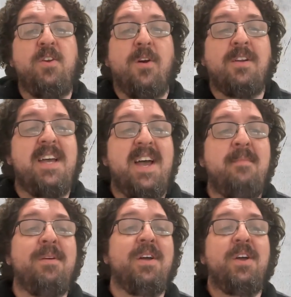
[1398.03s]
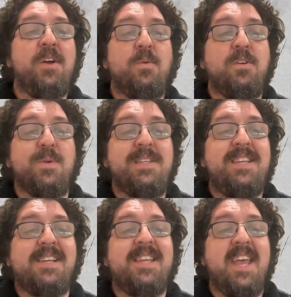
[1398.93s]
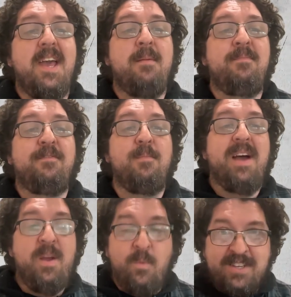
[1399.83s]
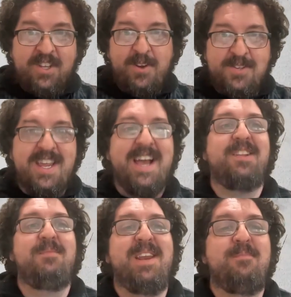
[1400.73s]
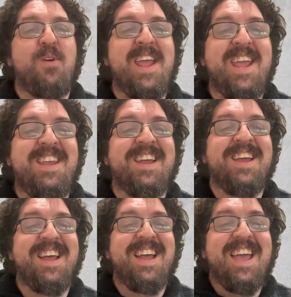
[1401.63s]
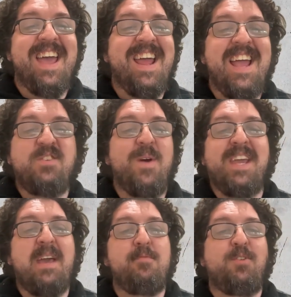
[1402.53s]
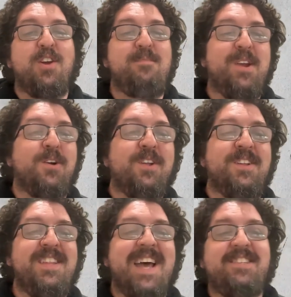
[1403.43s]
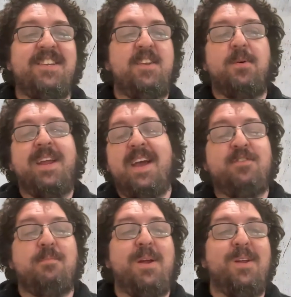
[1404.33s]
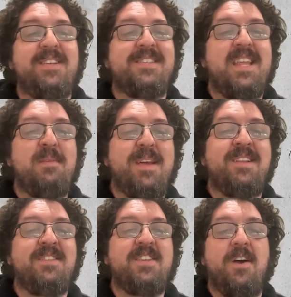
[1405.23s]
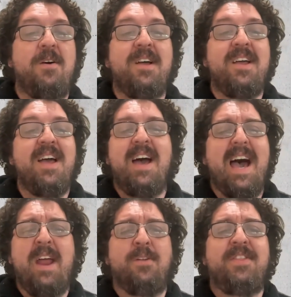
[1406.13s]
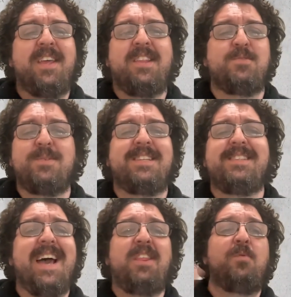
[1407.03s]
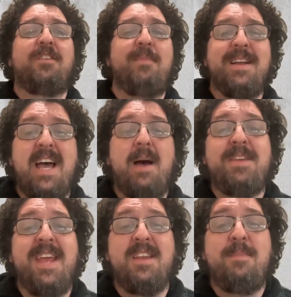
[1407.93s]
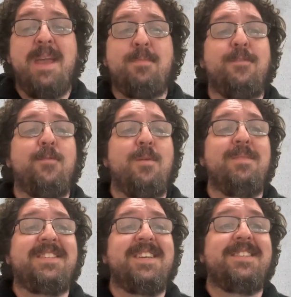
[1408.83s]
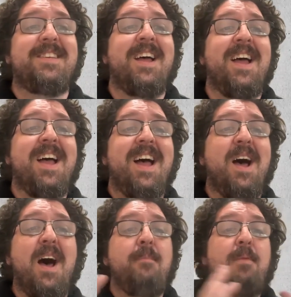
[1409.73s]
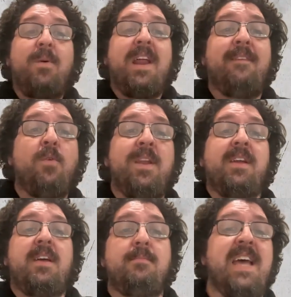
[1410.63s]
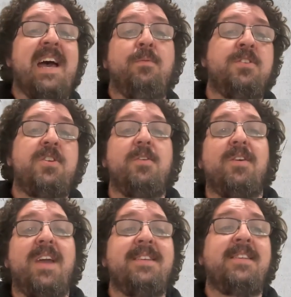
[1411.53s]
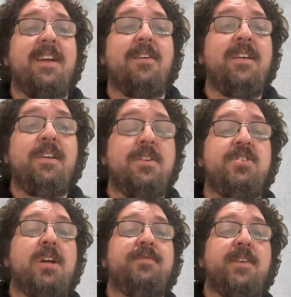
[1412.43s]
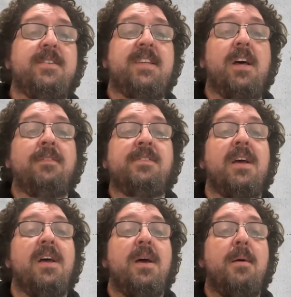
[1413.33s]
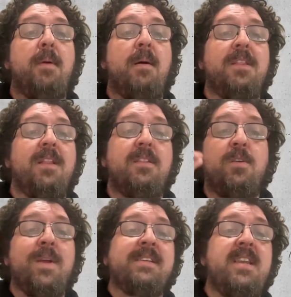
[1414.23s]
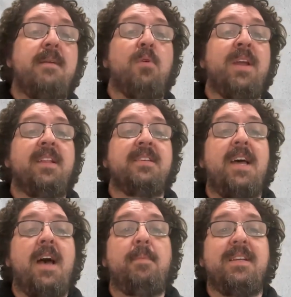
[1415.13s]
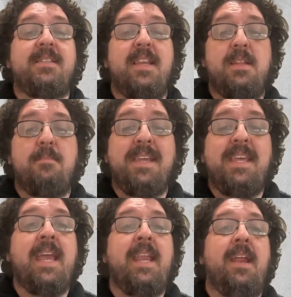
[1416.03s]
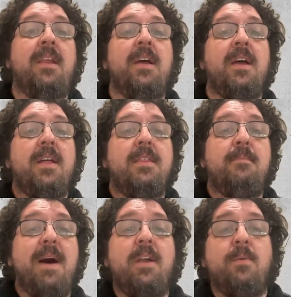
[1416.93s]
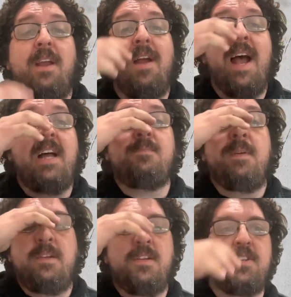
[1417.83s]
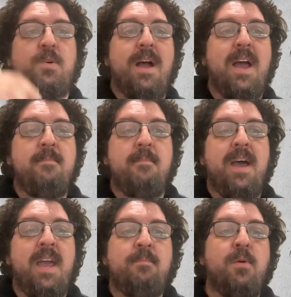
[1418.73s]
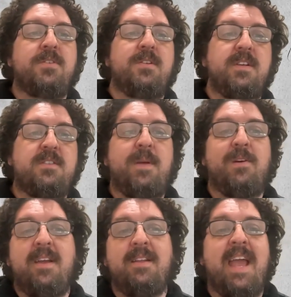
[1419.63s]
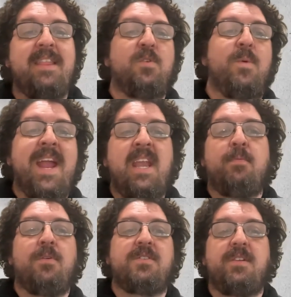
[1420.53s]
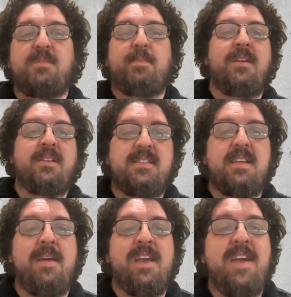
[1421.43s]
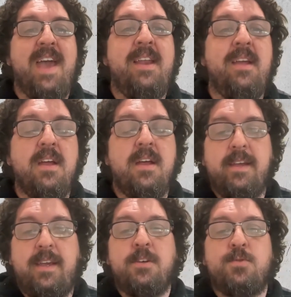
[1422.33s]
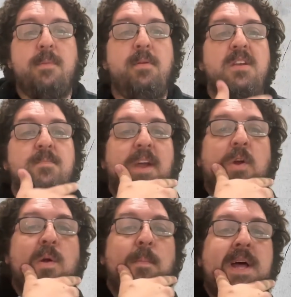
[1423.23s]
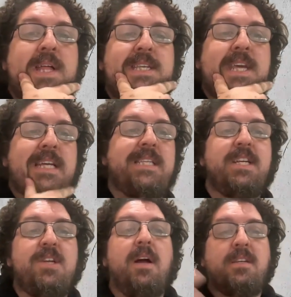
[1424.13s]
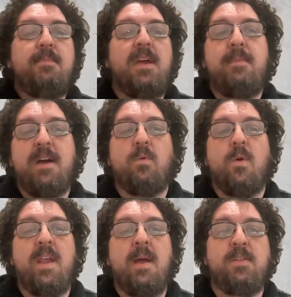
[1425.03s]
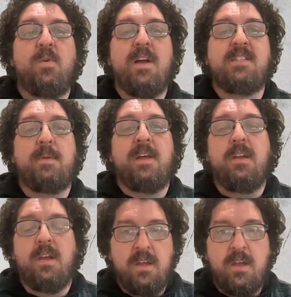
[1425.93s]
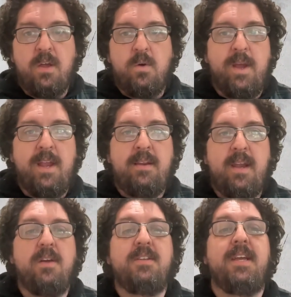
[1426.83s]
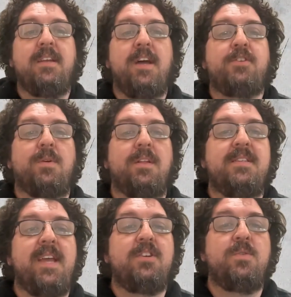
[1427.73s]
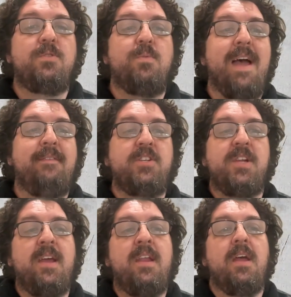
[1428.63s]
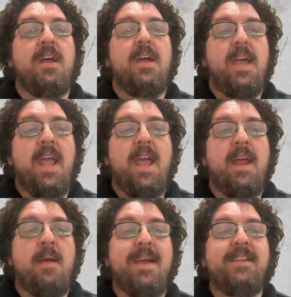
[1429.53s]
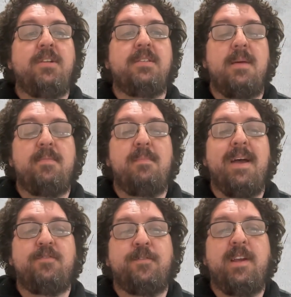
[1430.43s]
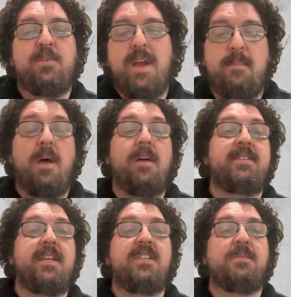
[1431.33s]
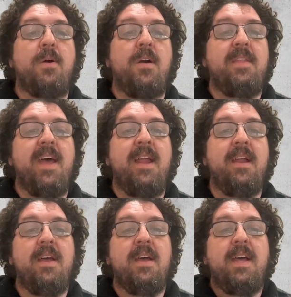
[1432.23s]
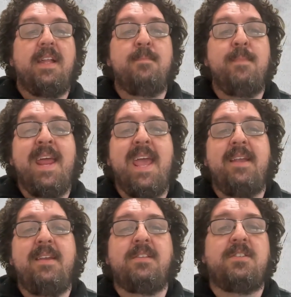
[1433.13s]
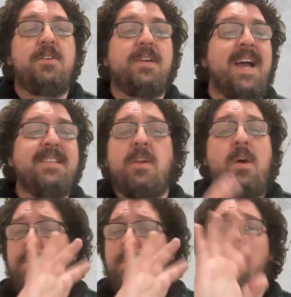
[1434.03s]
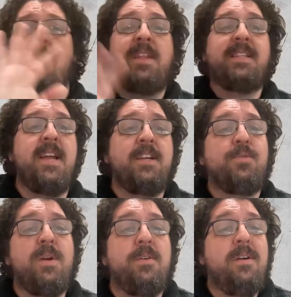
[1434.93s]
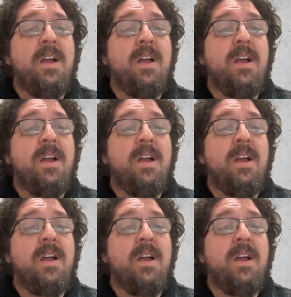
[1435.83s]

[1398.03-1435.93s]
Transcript: York time, which was 6 a.m. for my West Coast acclimated brain. And I had to wake up a good bit earlier than that to do it after barely sleeping. So I don't think this was exactly one of my top 10 debate performances. But whatever, when it comes out, we'll show you guys here and you can judge for yourselves. But the reason I'm bringing this up is that at the beginning, the moderator asked me to describe my personal experience, the way any personal experiences I may have had contributed to my current politics. And I talked a bit about growing up in the Rust Belt when, deindustrialization was ravaging it. And I mentioned something about free trade policies as part of that. And the Manhattan Institute guy said, oh, no, that's not true.